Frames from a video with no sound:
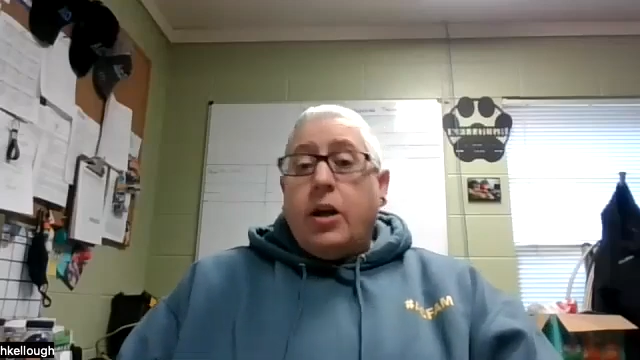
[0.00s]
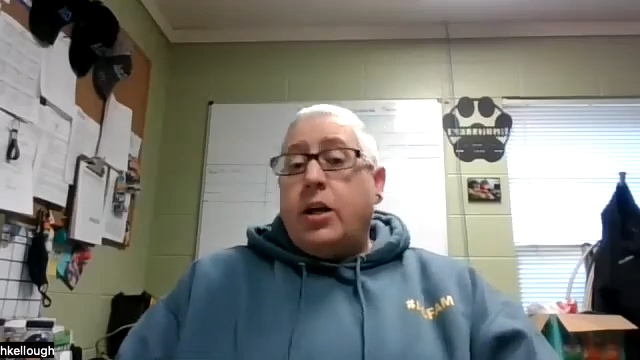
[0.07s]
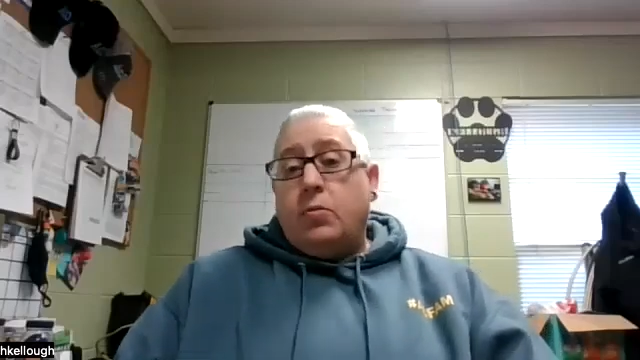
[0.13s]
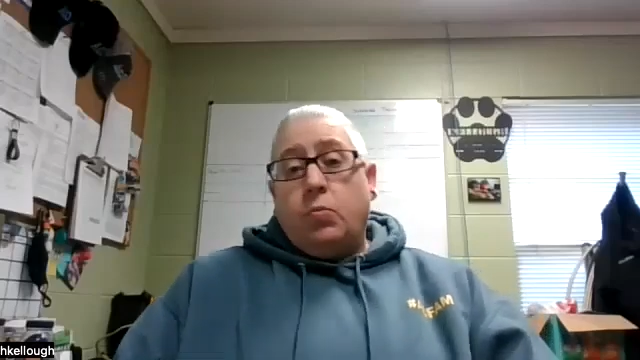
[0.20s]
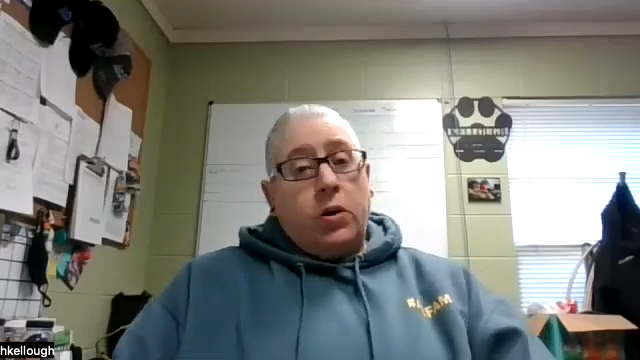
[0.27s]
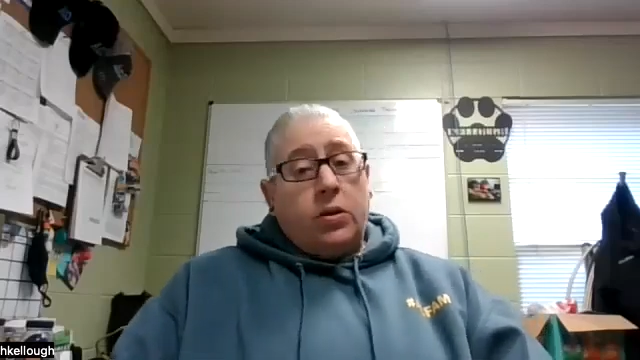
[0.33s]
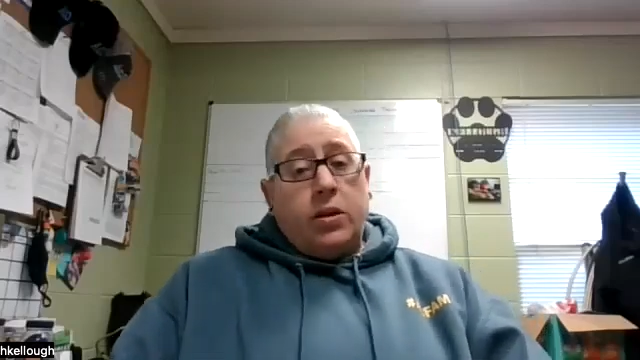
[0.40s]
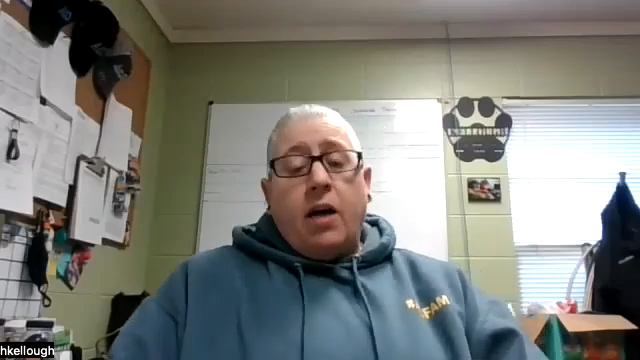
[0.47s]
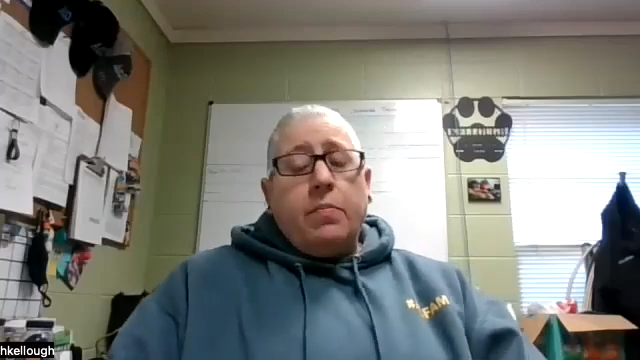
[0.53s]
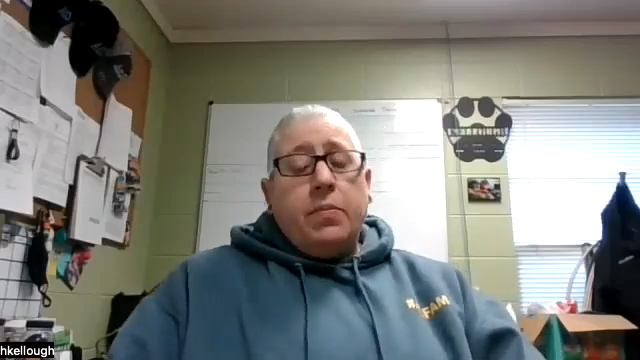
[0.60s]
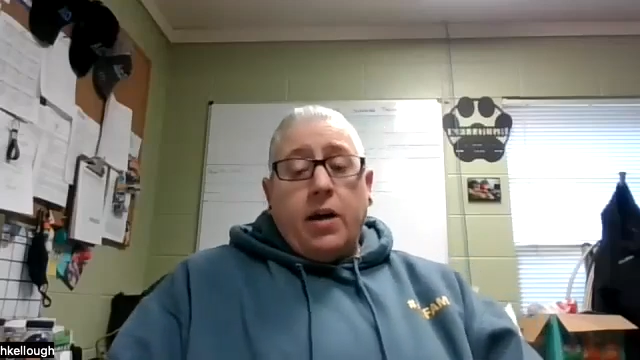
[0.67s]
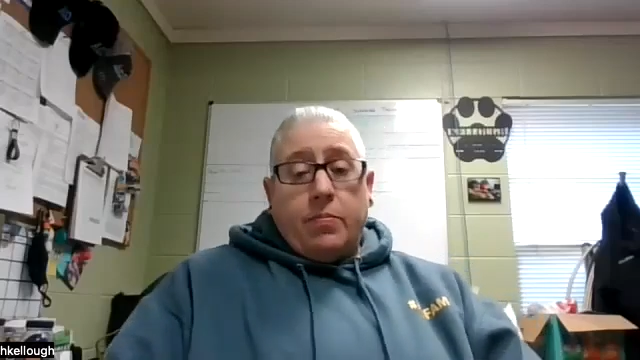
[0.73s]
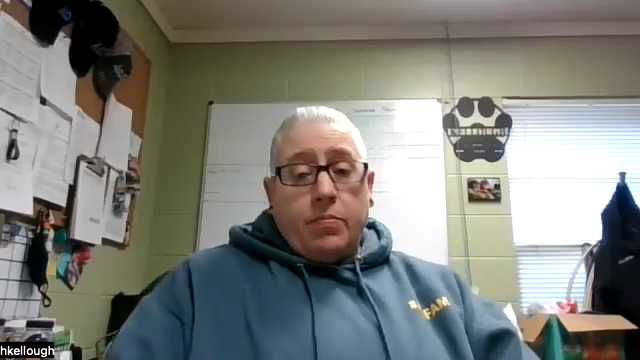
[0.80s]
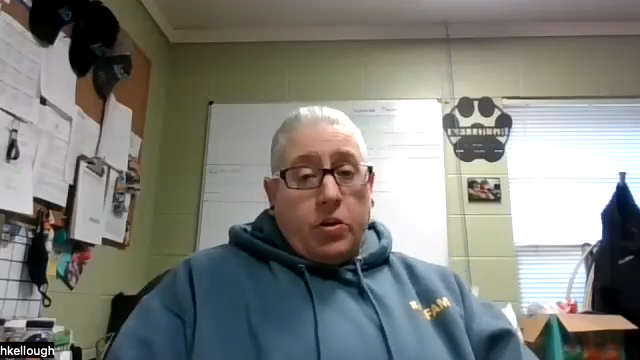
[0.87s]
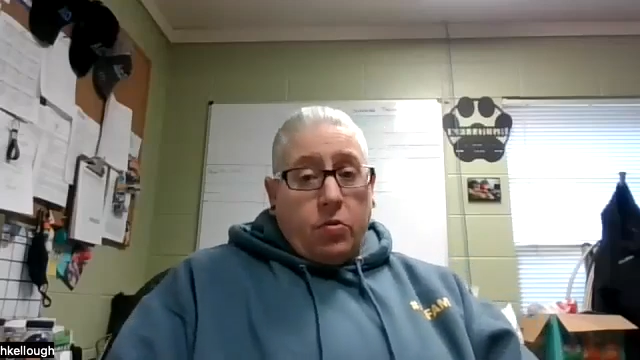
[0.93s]
It will not be
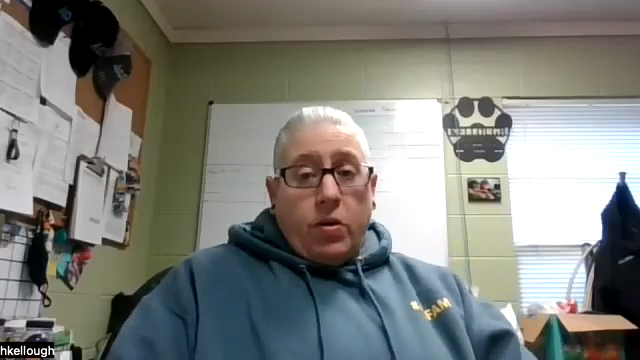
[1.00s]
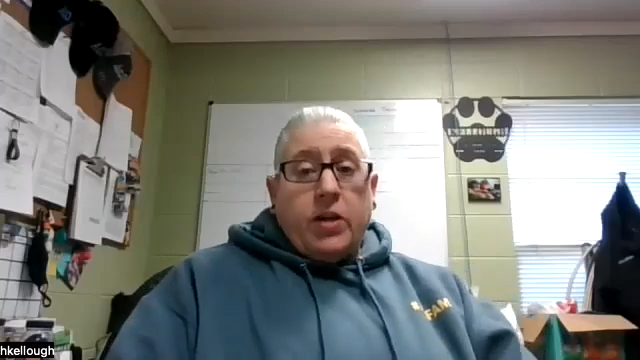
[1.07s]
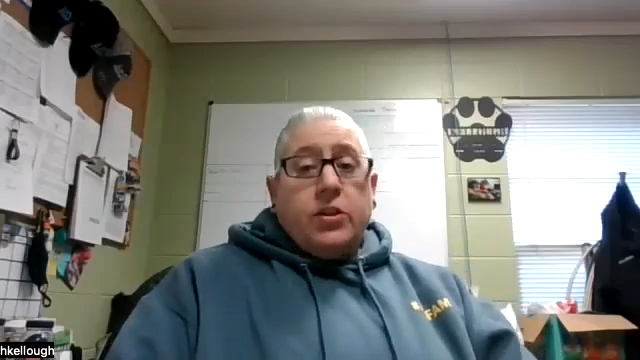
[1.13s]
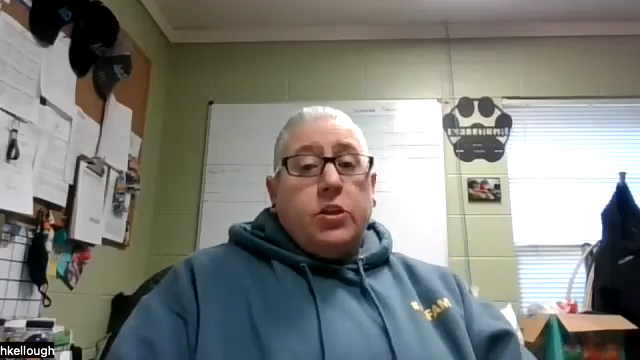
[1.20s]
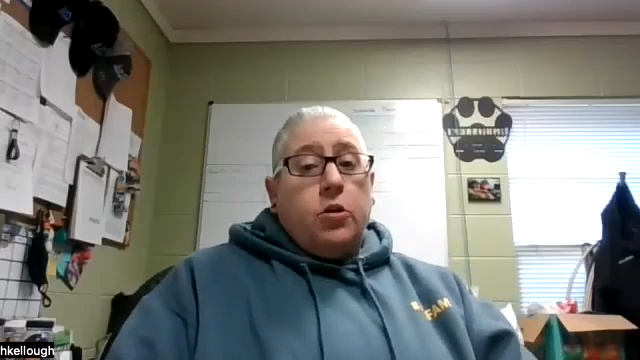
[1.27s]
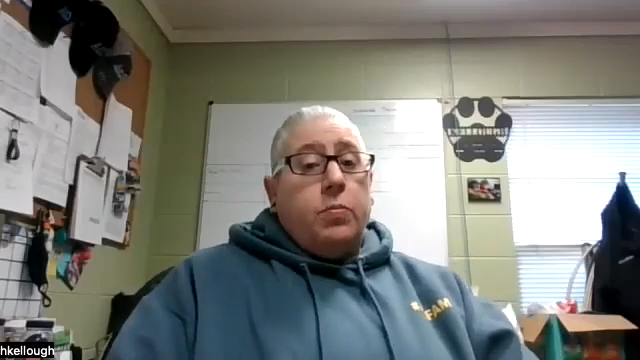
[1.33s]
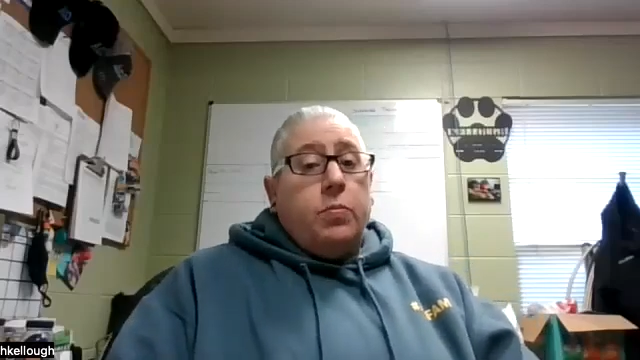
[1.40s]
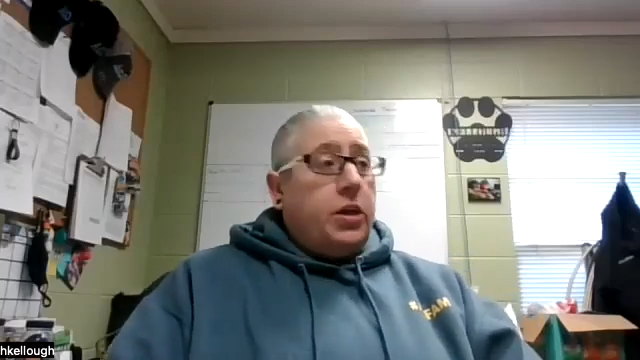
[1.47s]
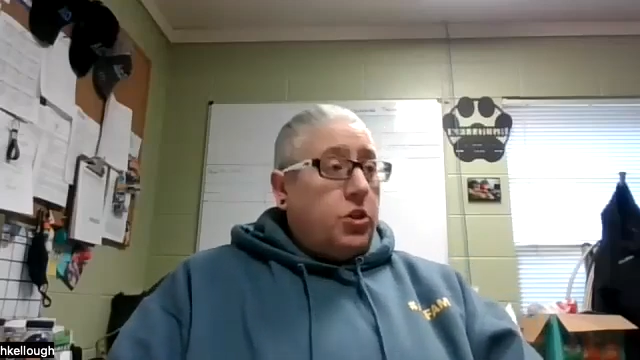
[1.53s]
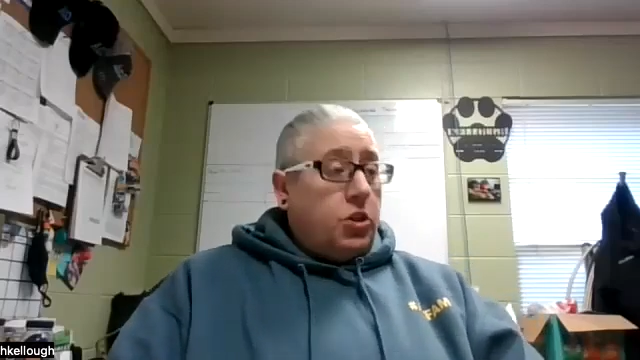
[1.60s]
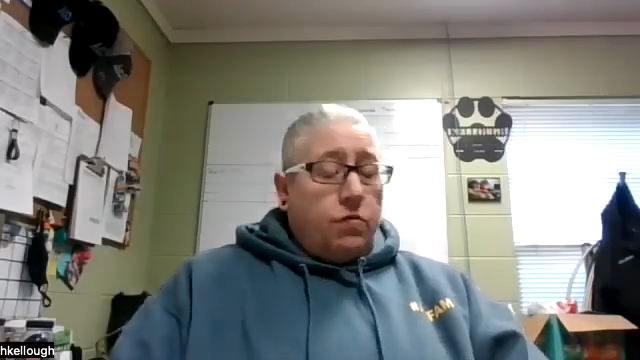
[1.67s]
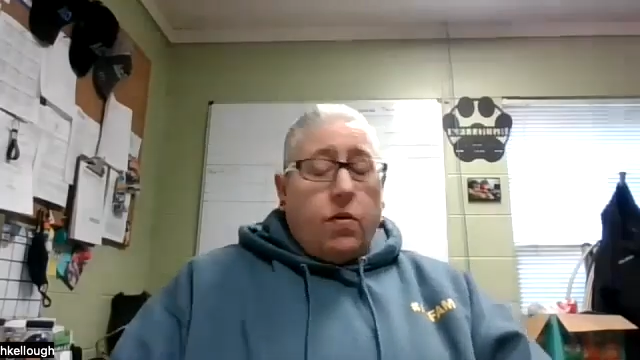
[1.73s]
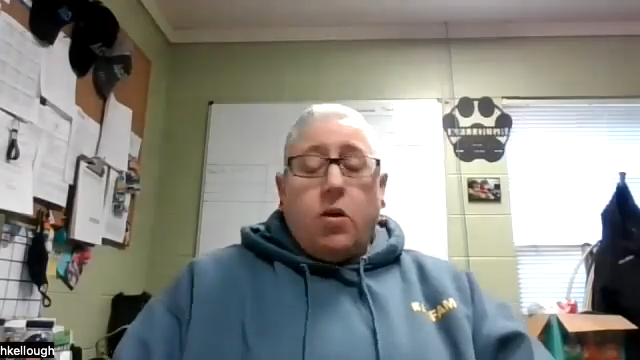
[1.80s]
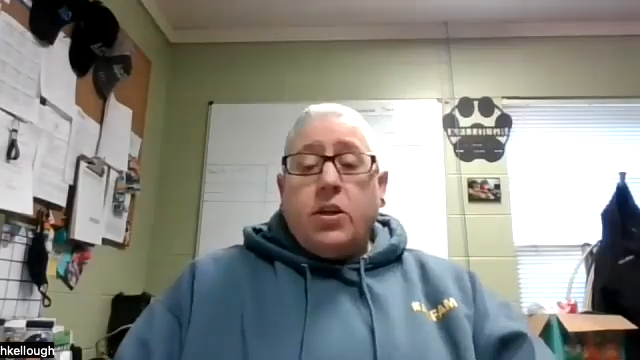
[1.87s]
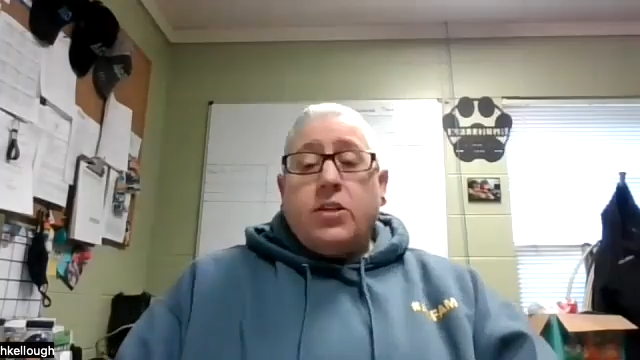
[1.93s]
up to the rescue because
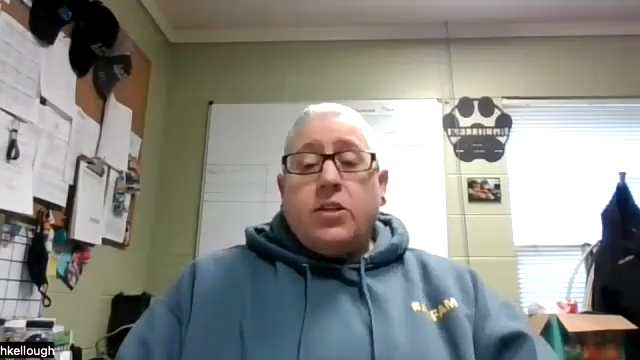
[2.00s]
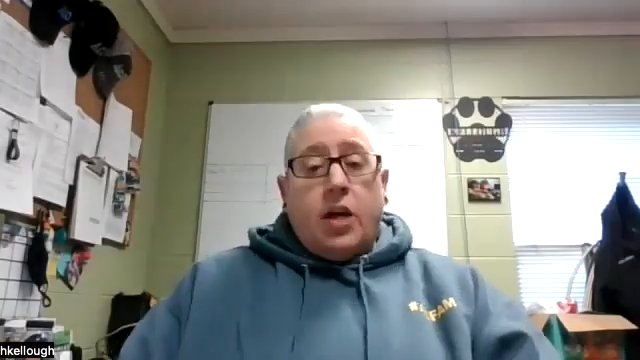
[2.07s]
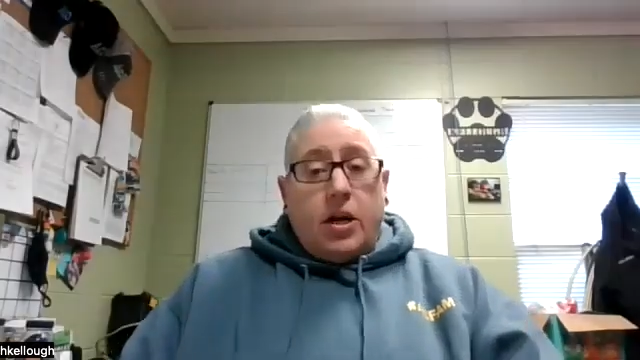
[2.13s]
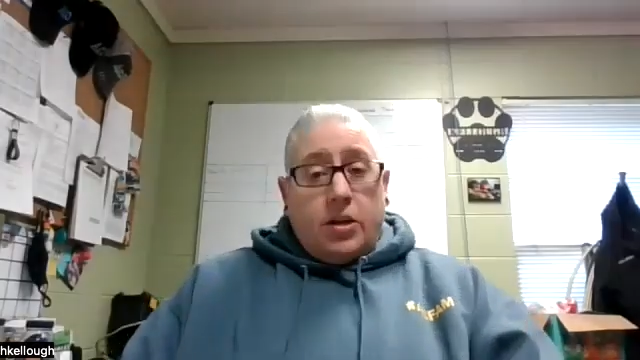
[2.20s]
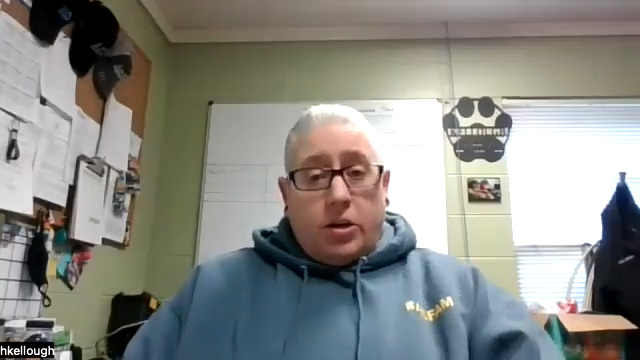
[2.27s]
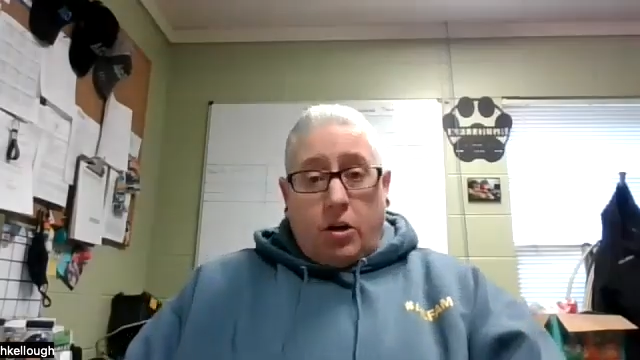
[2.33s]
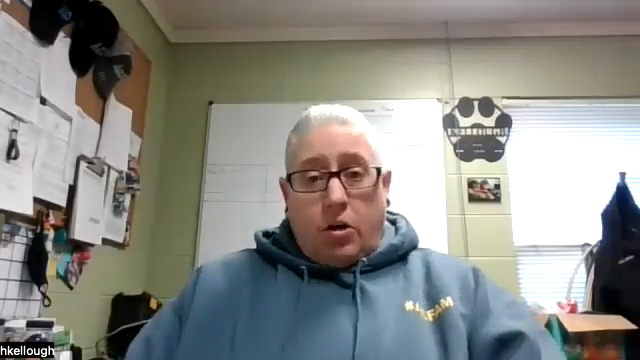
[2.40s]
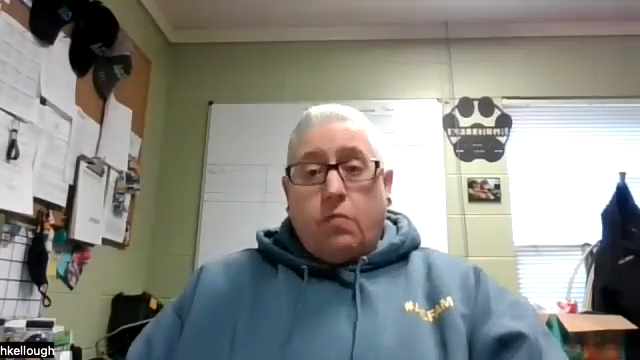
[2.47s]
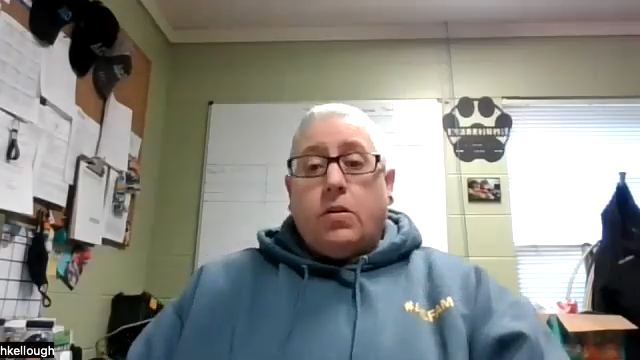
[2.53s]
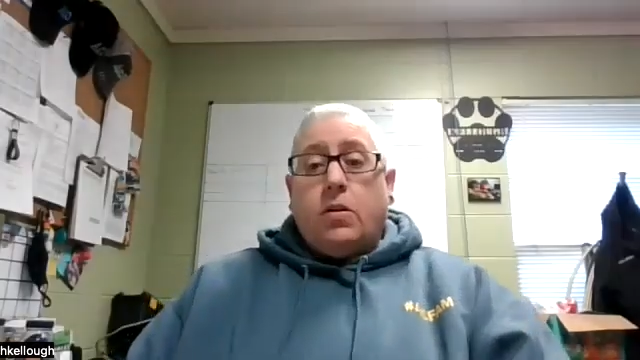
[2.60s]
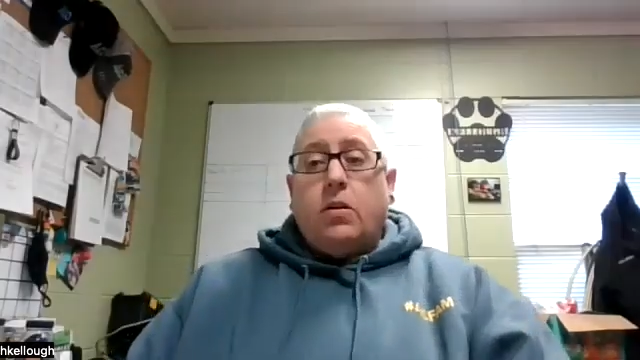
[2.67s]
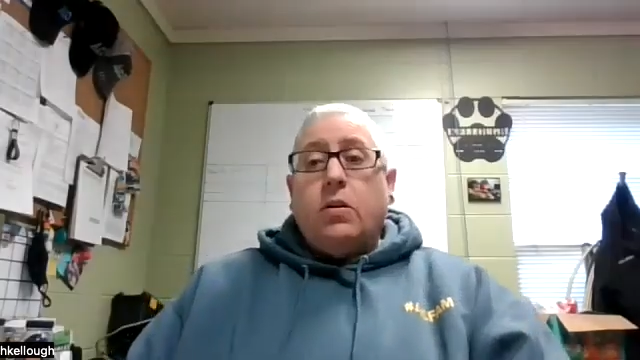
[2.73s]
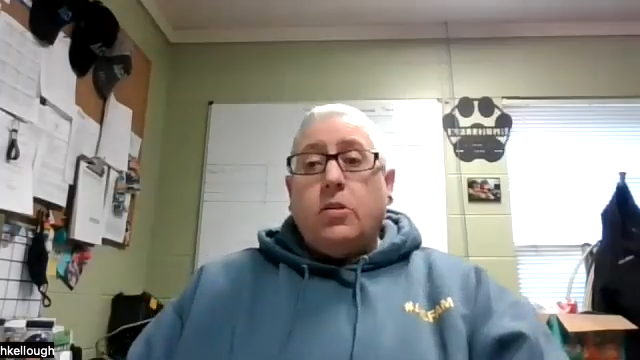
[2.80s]
you've already signed it over